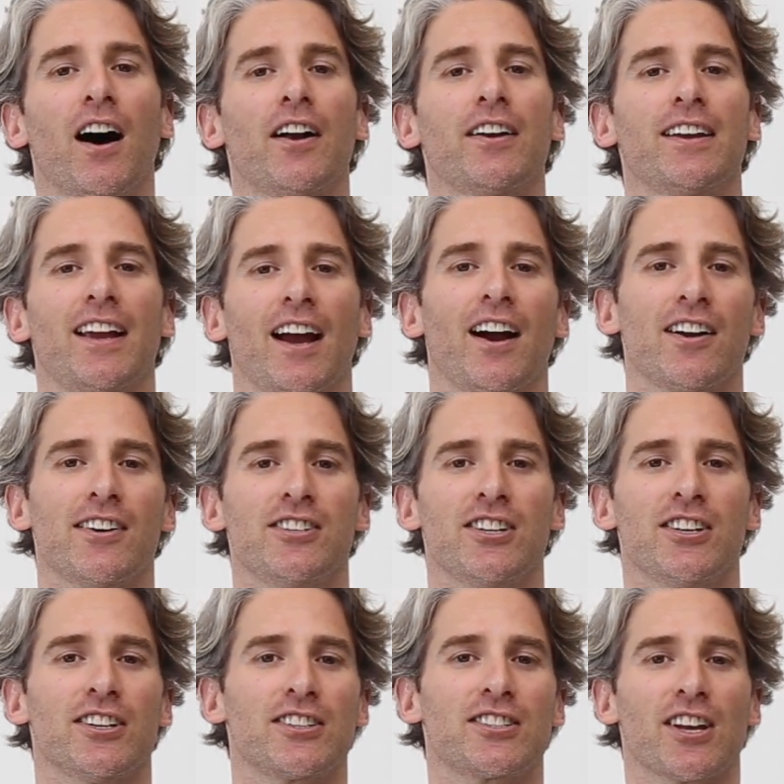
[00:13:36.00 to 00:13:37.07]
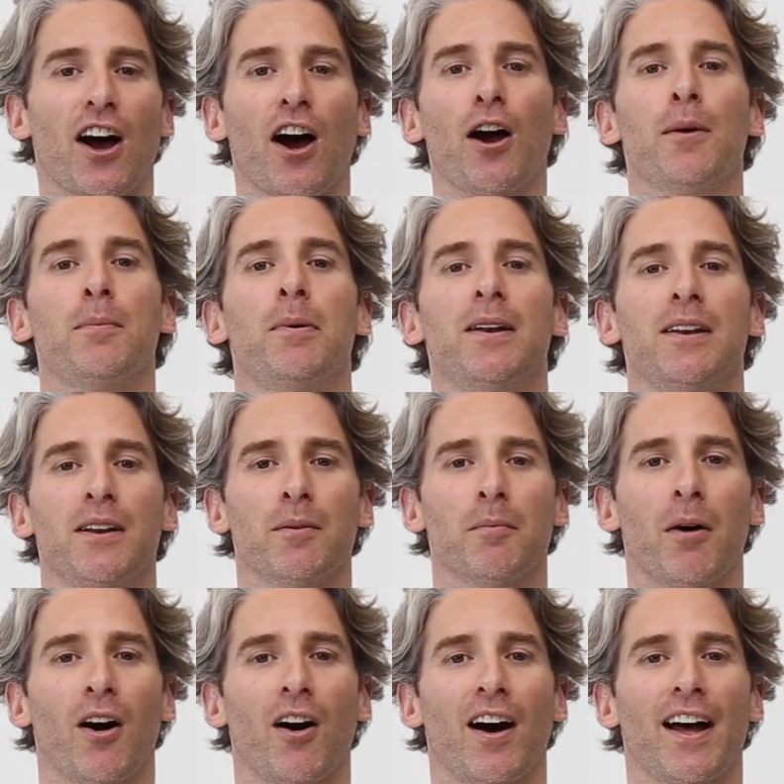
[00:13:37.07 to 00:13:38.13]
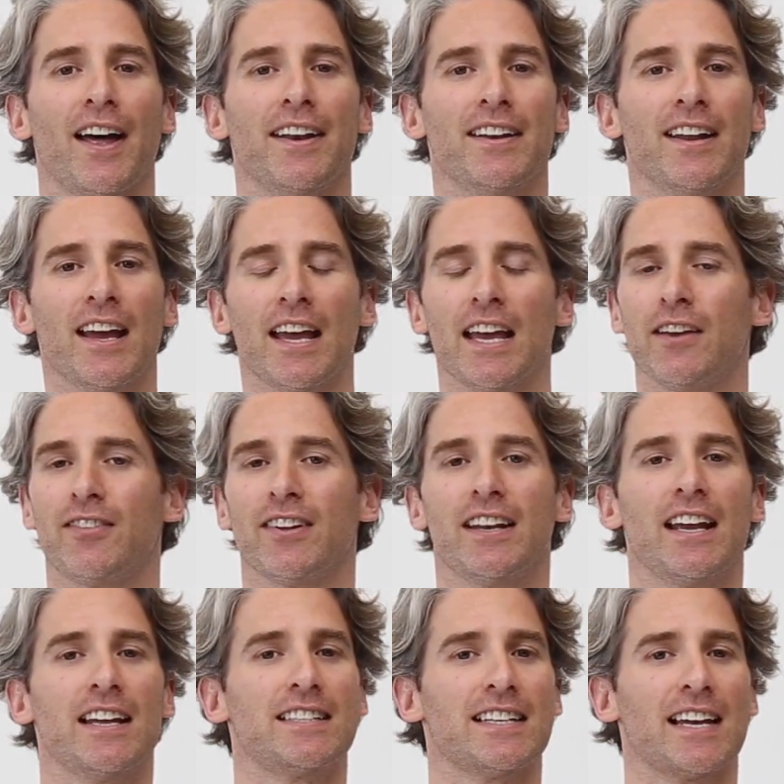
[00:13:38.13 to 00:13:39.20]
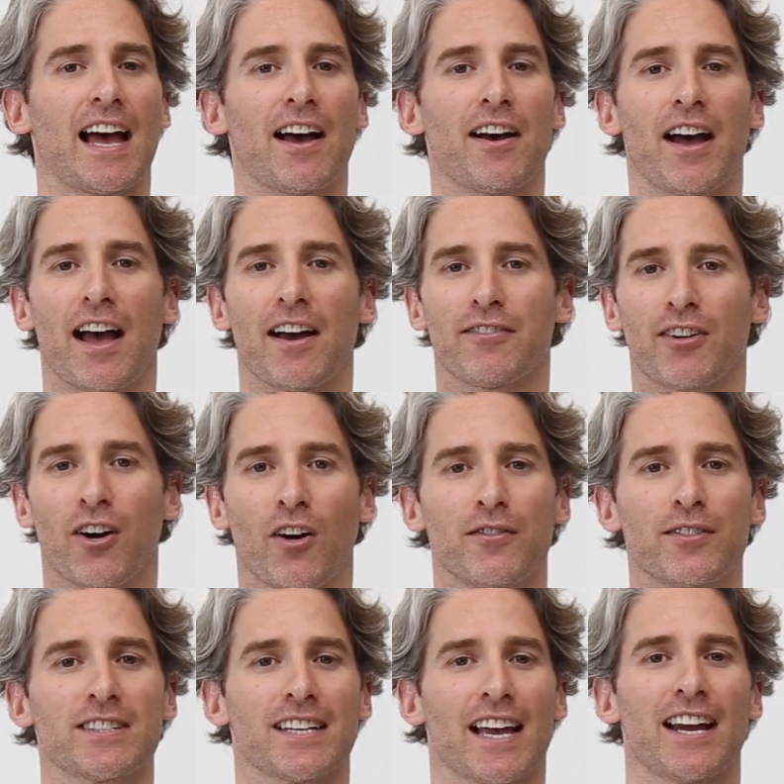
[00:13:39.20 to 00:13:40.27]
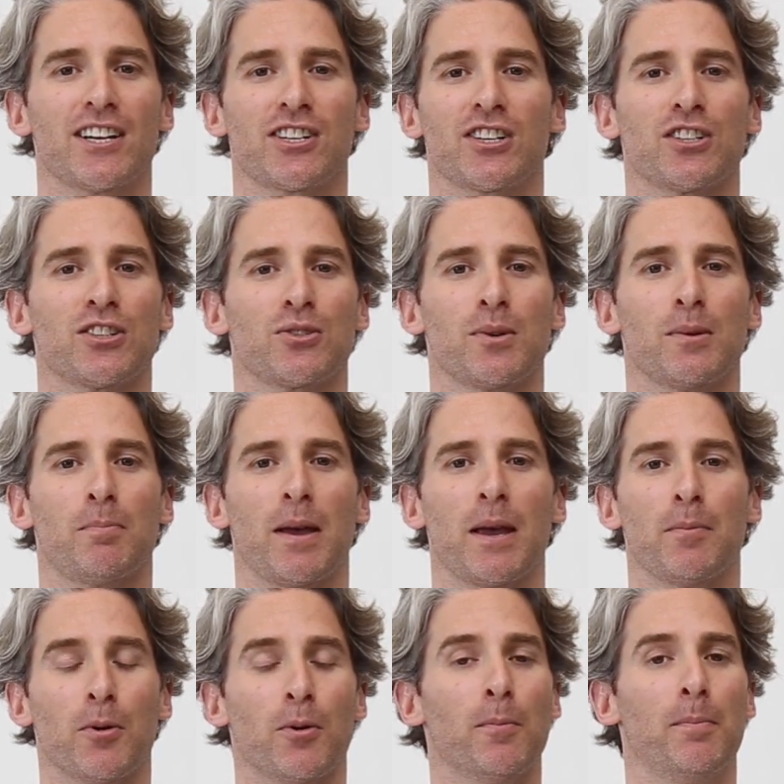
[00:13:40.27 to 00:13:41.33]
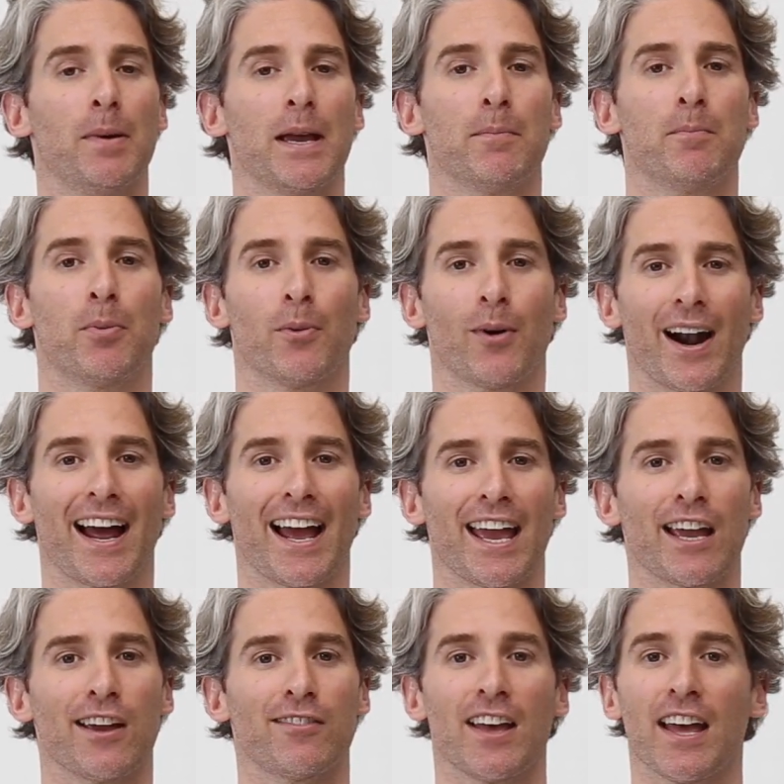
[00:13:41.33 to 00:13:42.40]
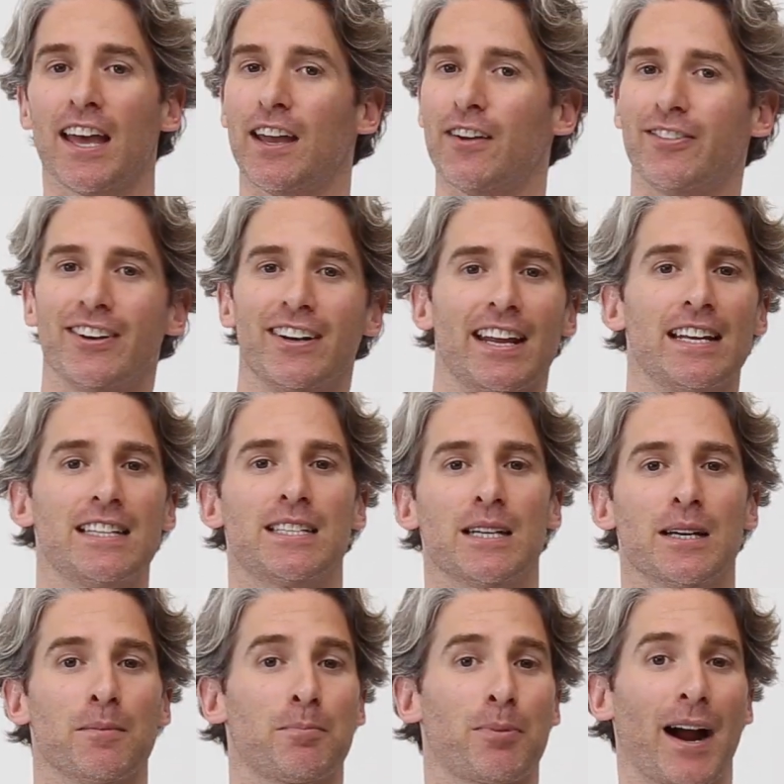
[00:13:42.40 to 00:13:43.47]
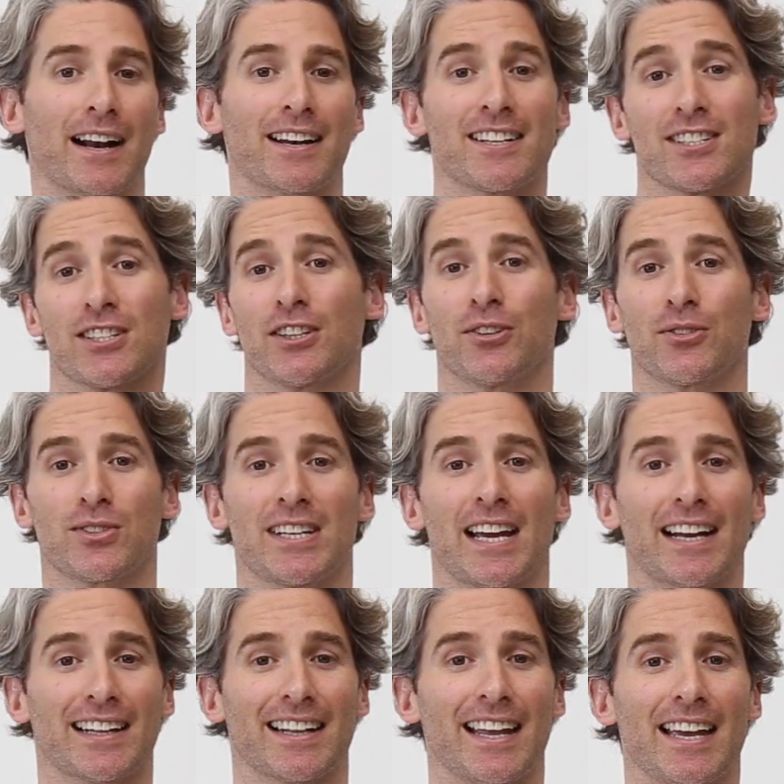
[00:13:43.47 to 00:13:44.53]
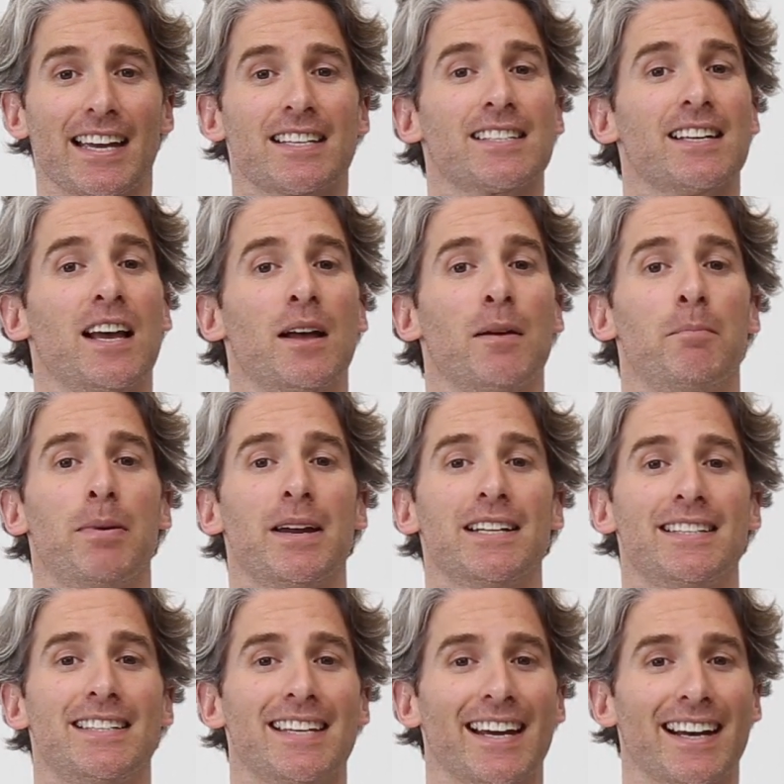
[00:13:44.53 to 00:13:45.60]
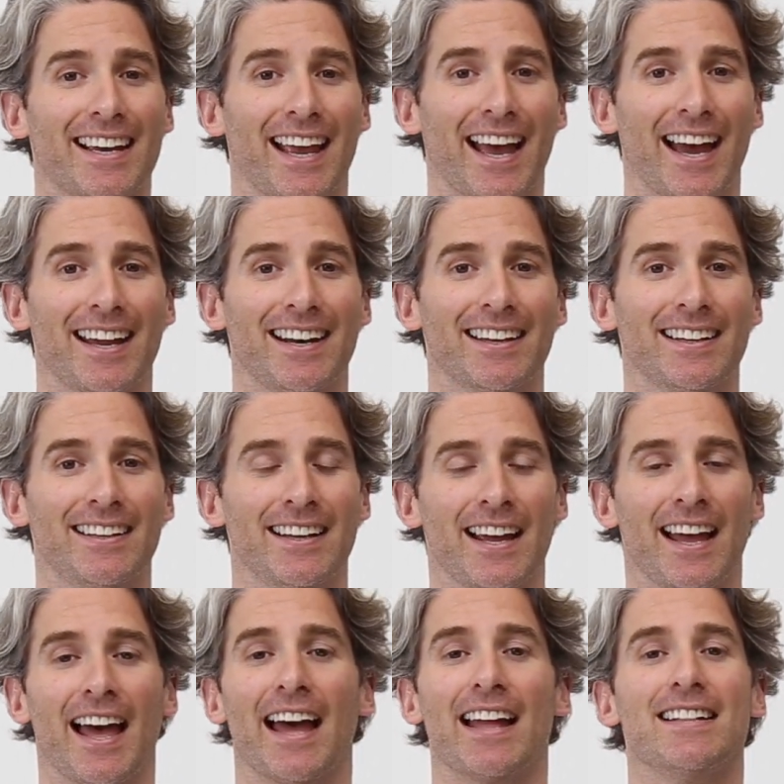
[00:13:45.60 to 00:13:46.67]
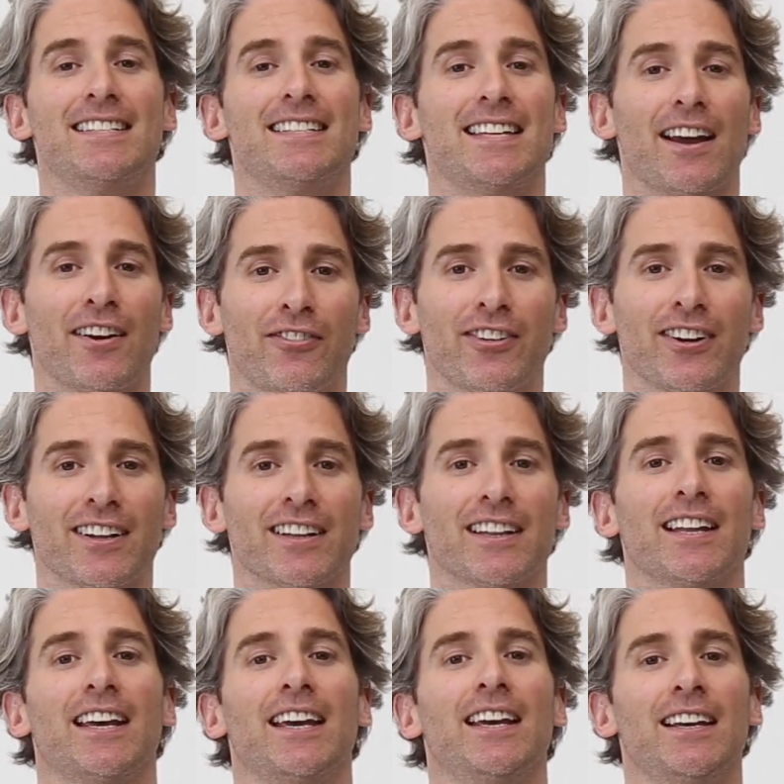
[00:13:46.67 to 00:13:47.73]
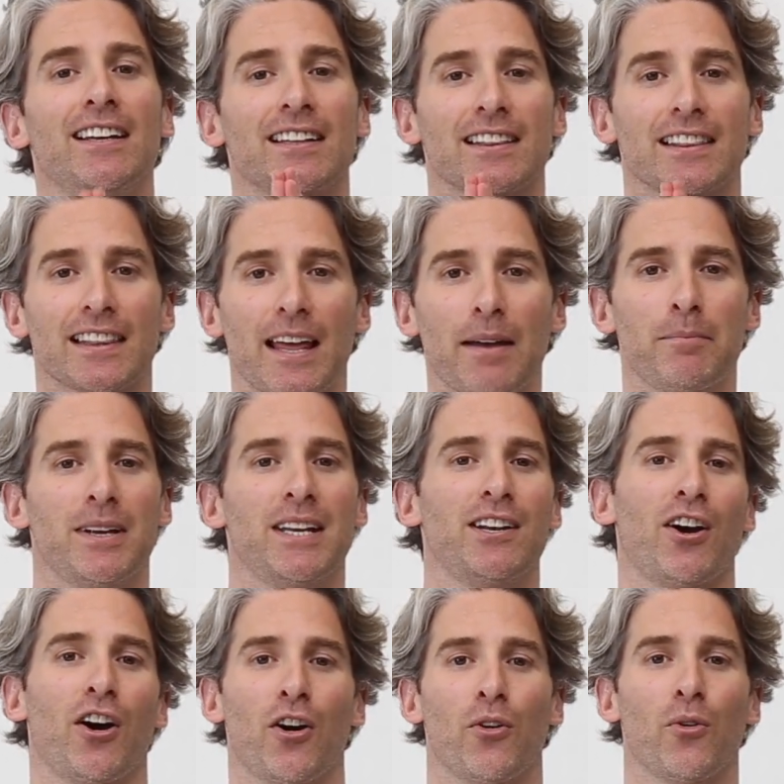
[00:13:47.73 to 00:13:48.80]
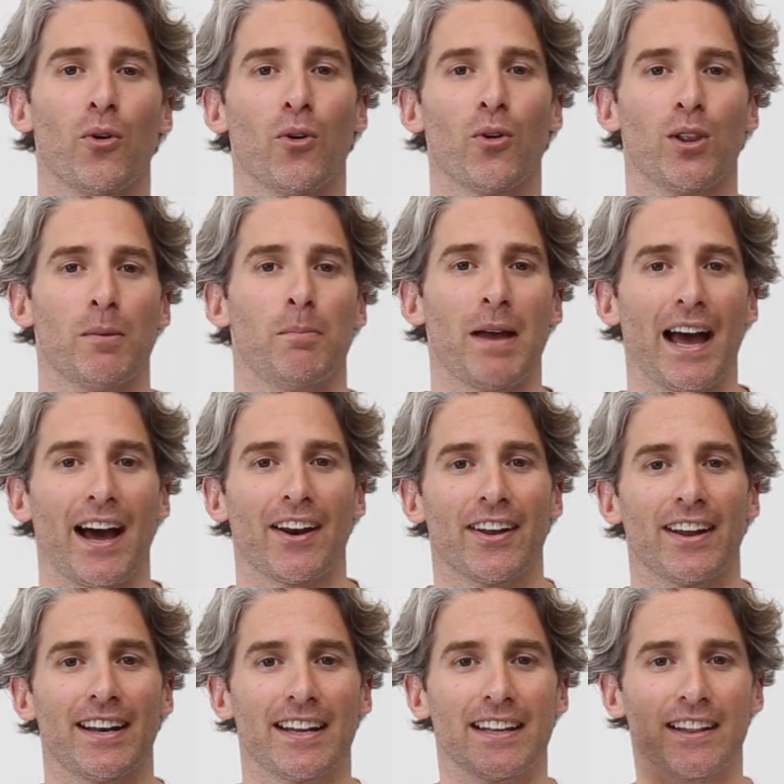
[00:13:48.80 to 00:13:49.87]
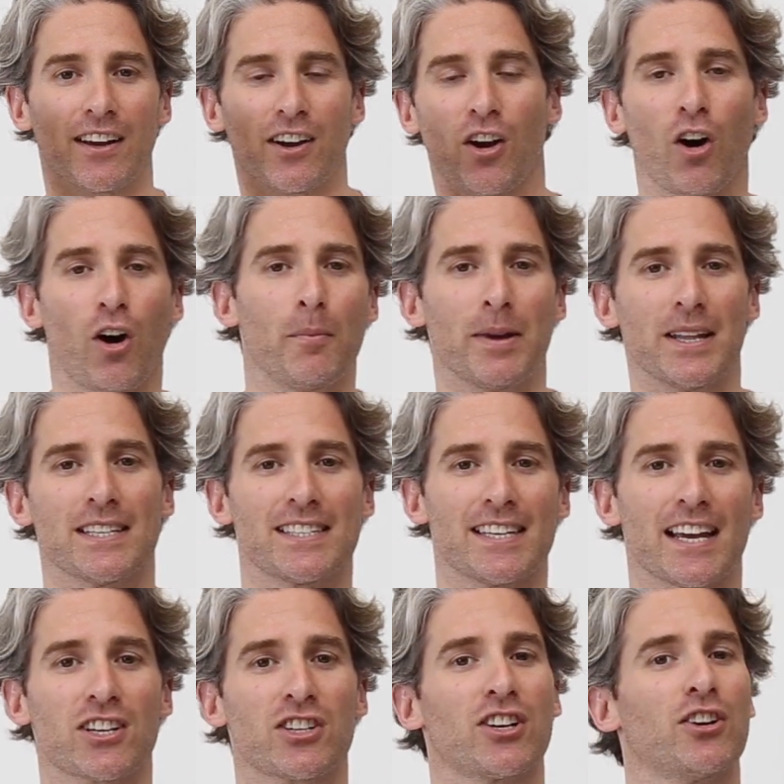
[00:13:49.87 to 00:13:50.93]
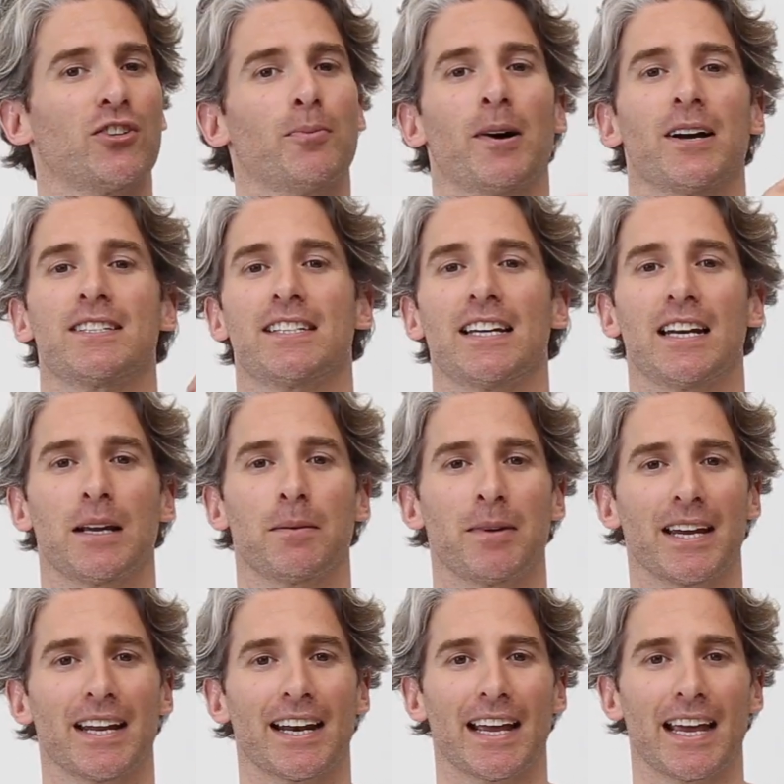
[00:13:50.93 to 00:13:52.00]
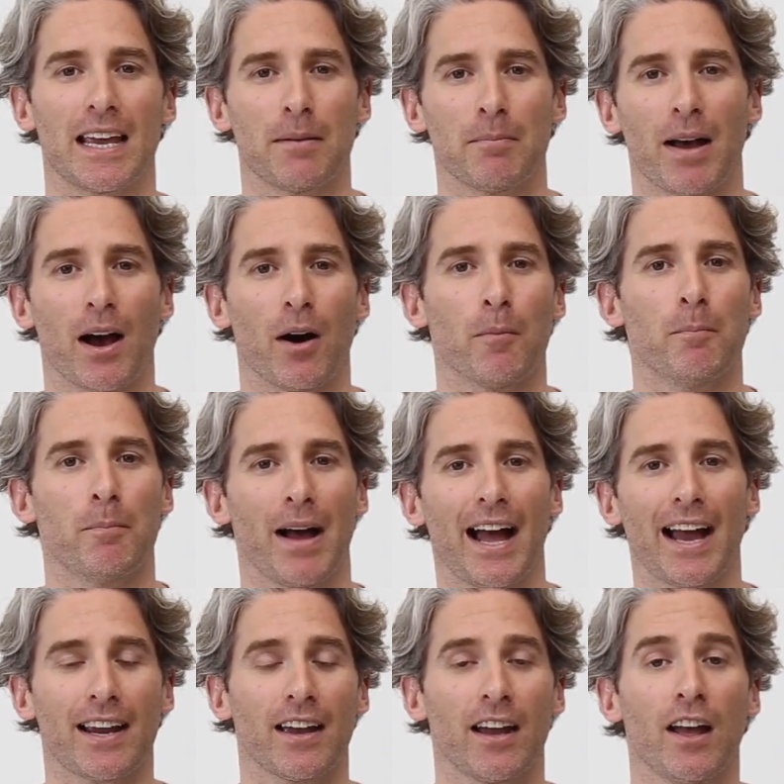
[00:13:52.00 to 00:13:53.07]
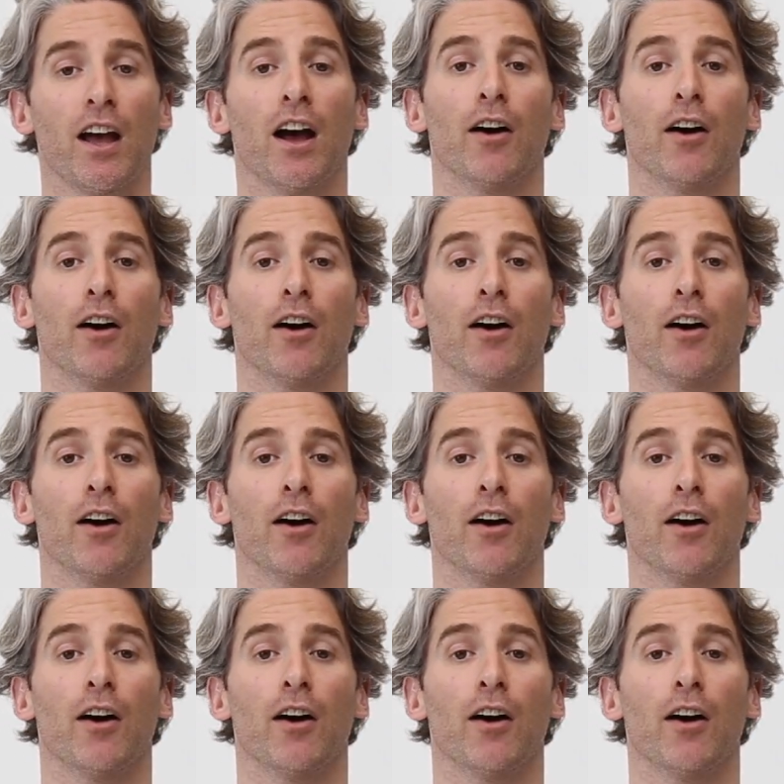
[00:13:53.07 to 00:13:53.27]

I'd encourage you to open your mind. If you need to have conversations with people, be brave. If you need to practice little techniques, be dedicated, and definitely let me know all about it in the comments section or by sending me an email back.